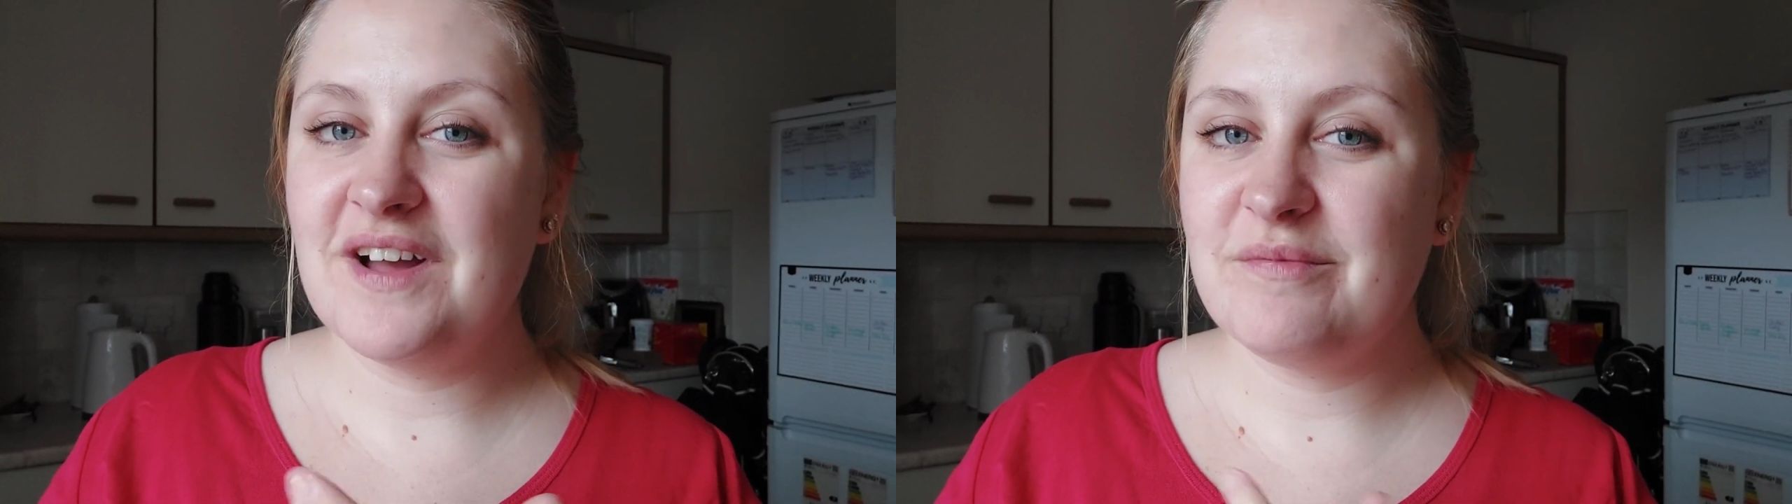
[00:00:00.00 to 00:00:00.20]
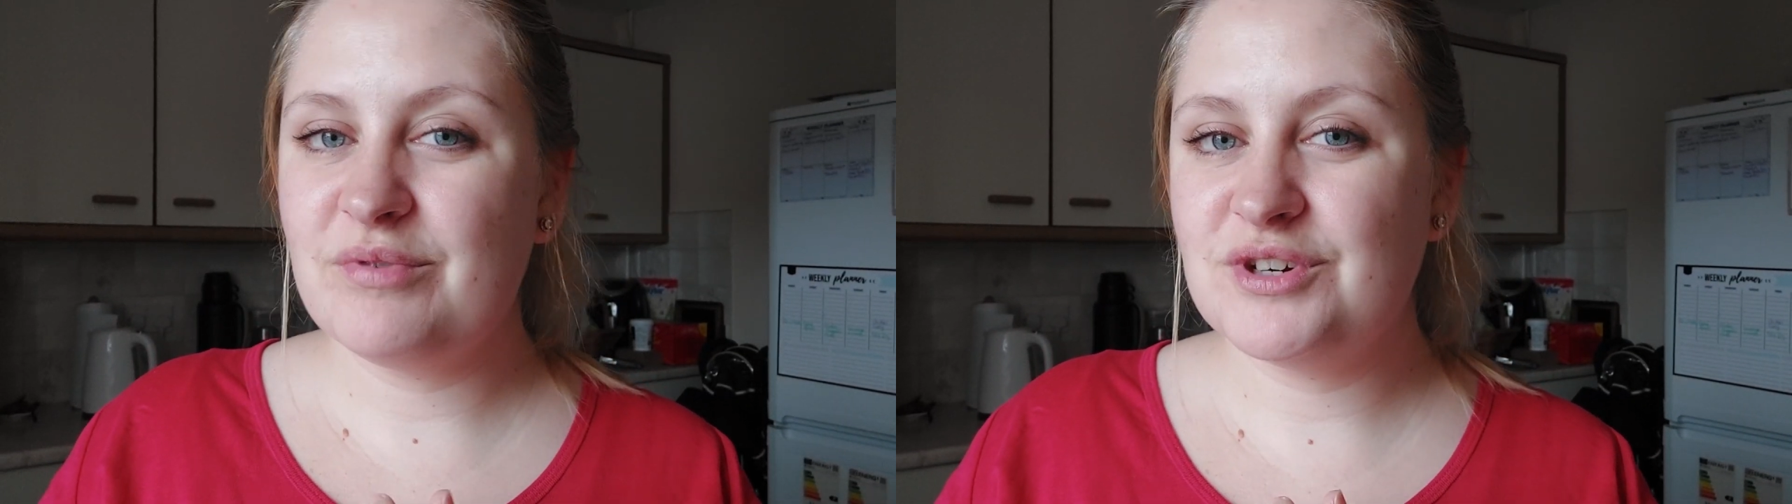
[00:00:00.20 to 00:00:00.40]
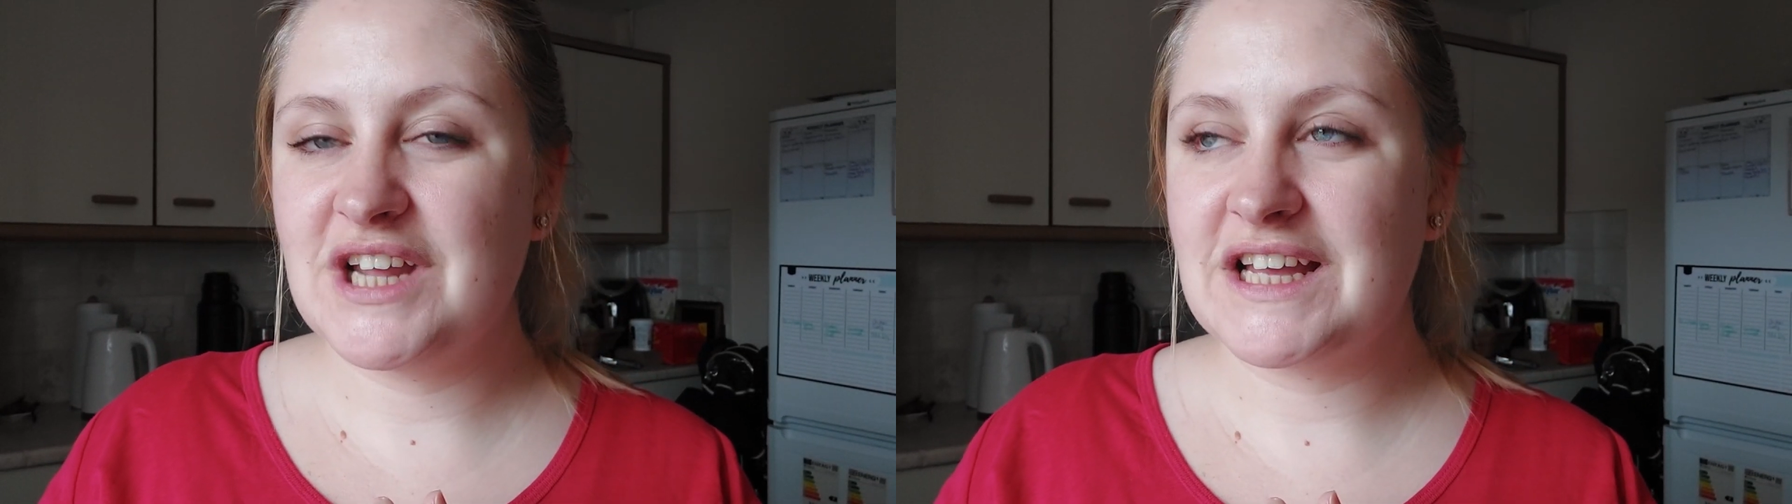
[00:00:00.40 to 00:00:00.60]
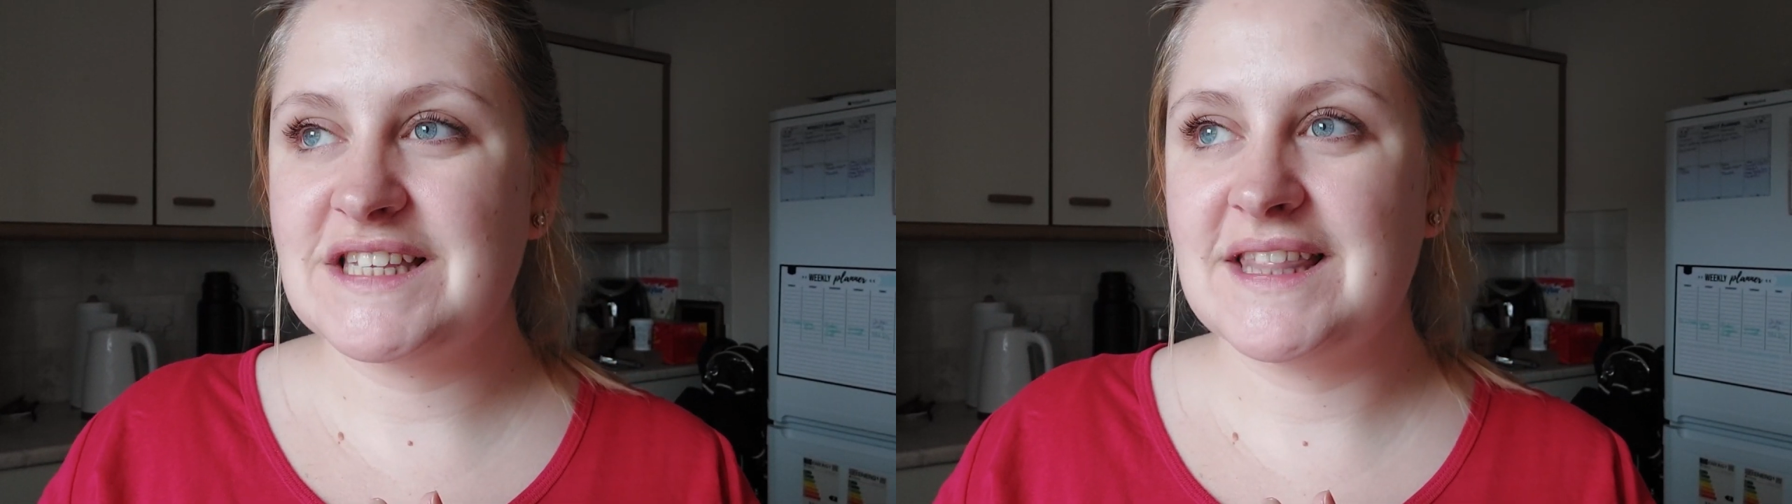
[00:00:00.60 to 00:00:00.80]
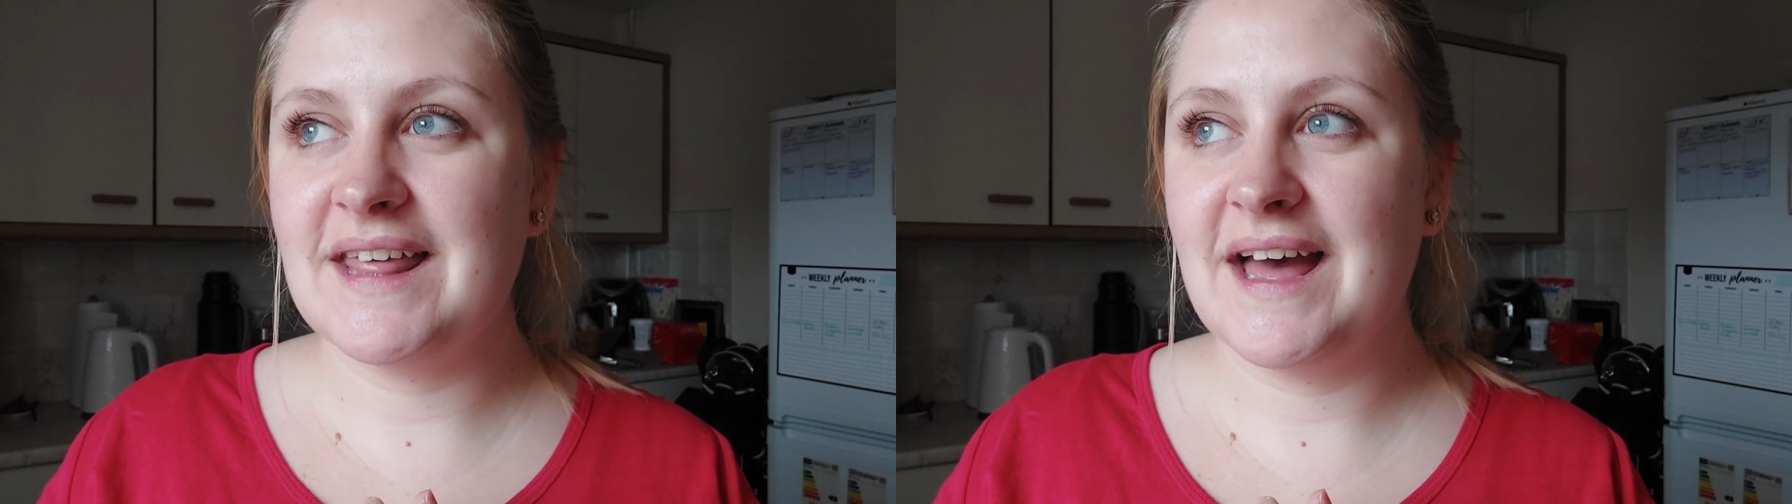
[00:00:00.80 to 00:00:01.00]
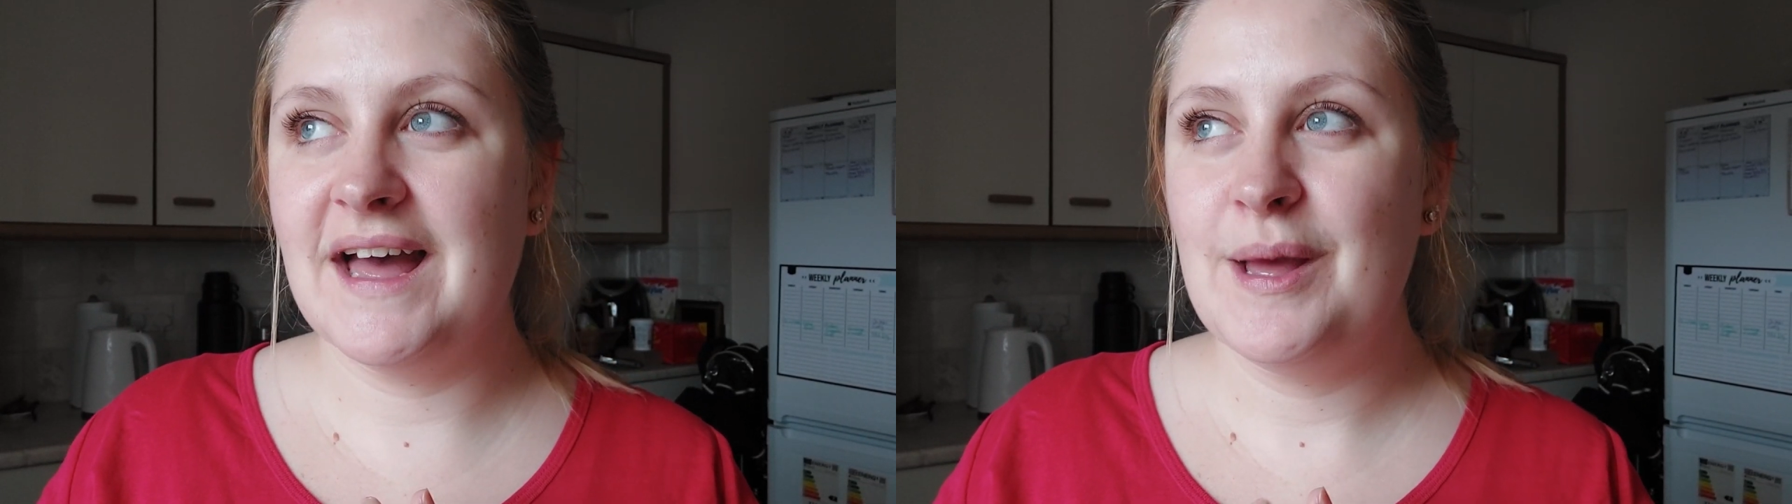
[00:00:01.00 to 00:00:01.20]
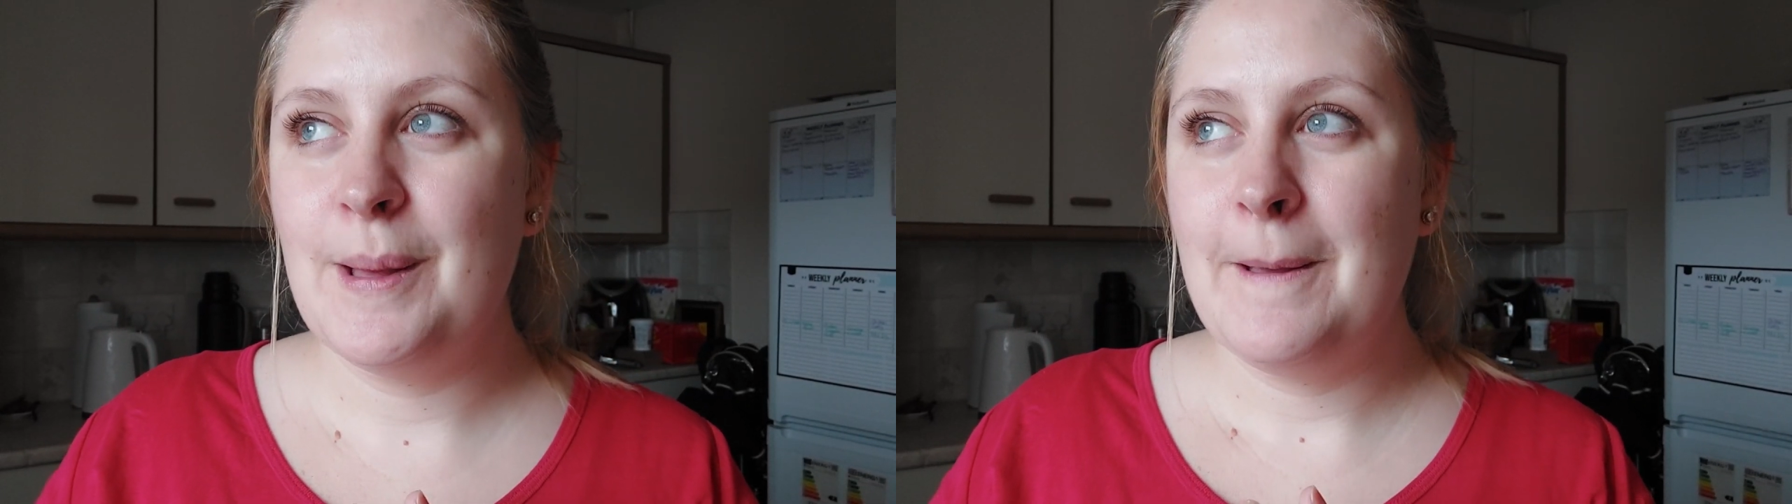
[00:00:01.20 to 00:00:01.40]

5 projects that